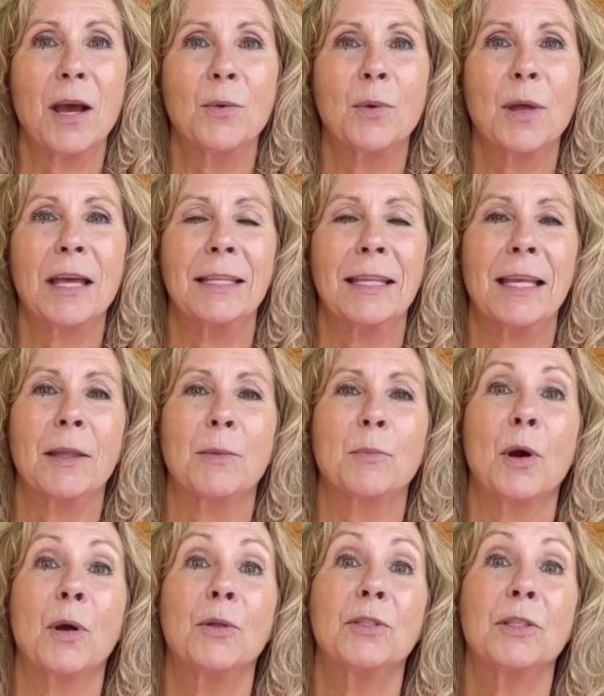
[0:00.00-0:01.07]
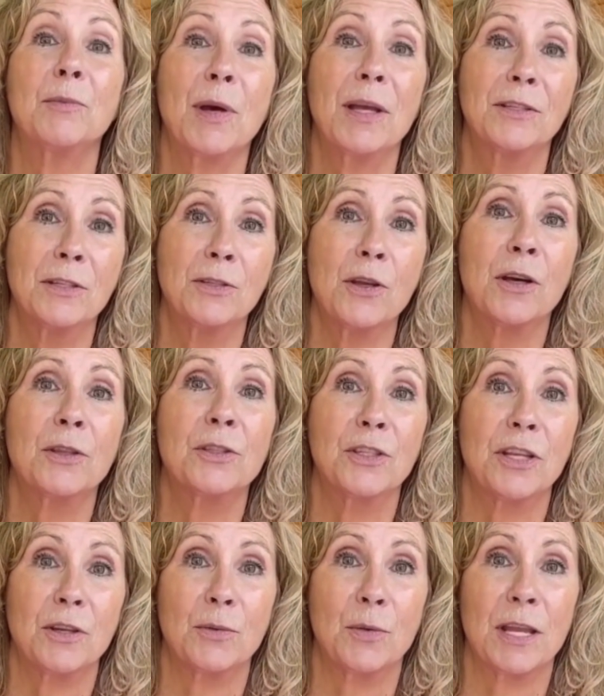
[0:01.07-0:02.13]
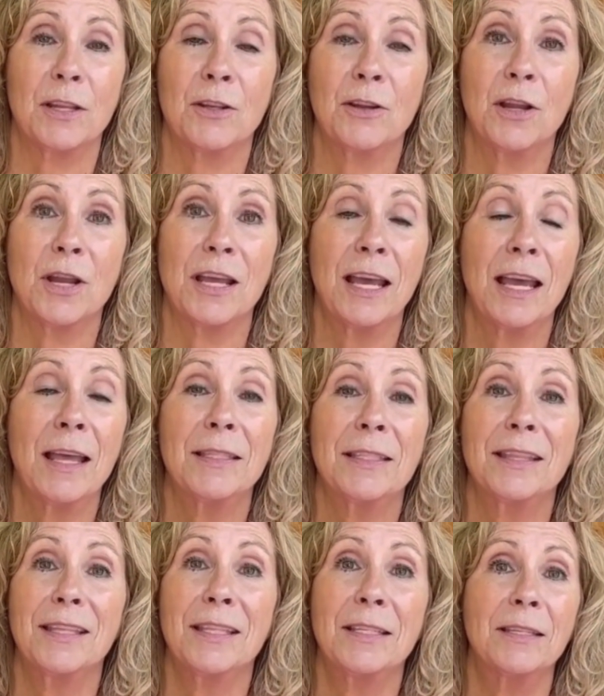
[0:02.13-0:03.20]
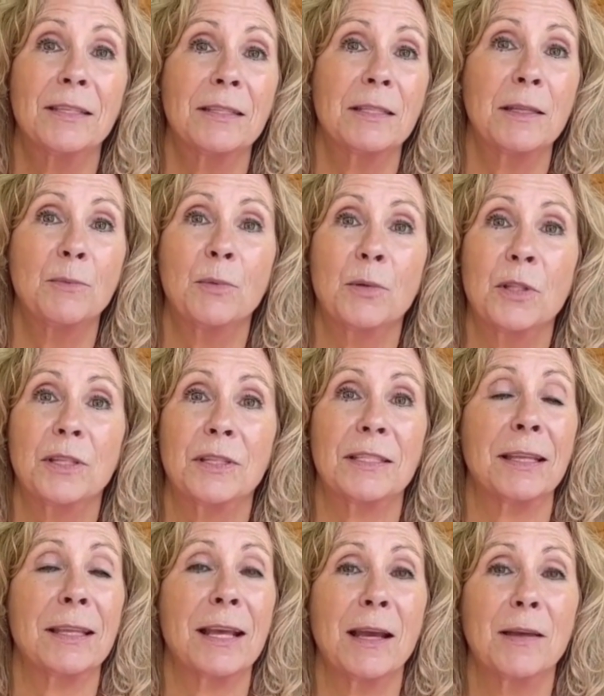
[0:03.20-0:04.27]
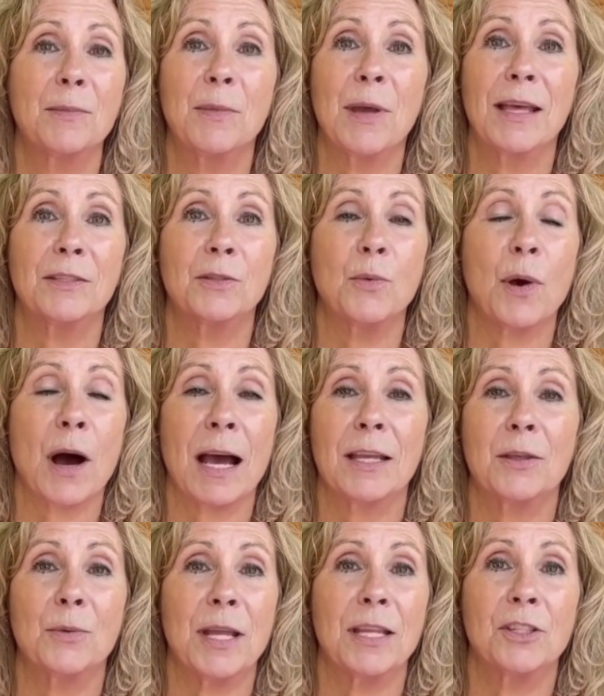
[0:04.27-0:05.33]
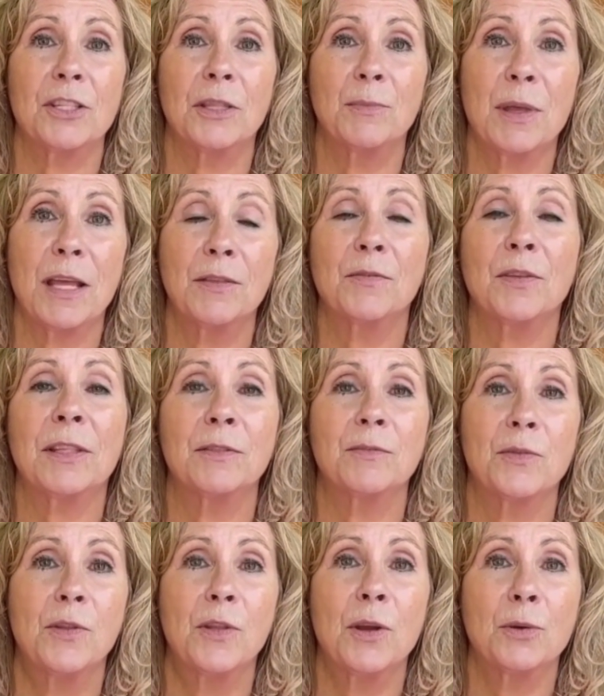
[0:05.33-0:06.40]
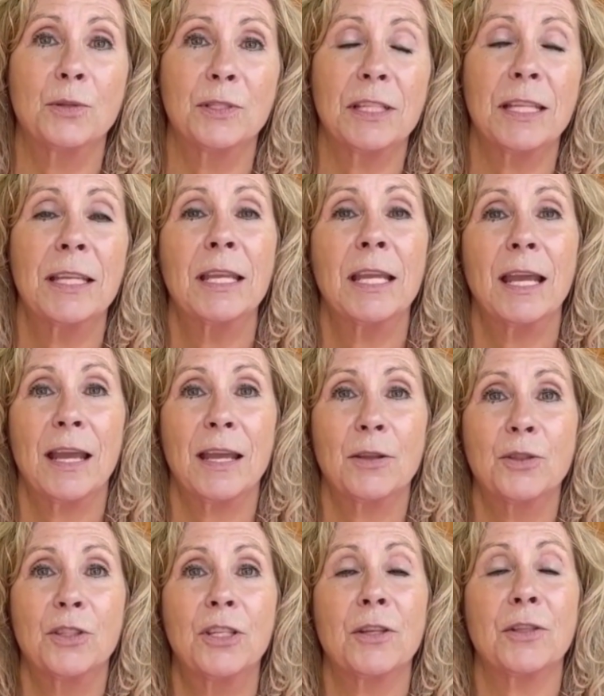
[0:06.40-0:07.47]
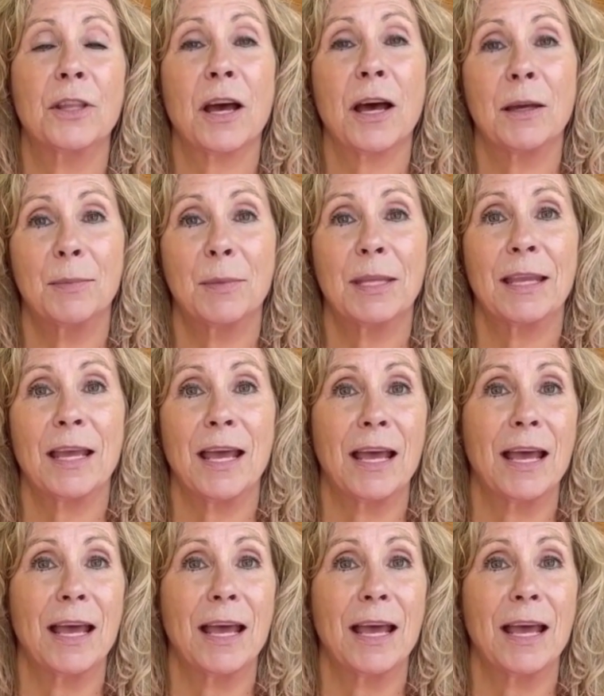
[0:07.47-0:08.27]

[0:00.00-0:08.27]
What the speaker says: What I liked most about the Loss Generator is that it is simple to set up, has wide-ranging benefits for those seeking energy autonomy,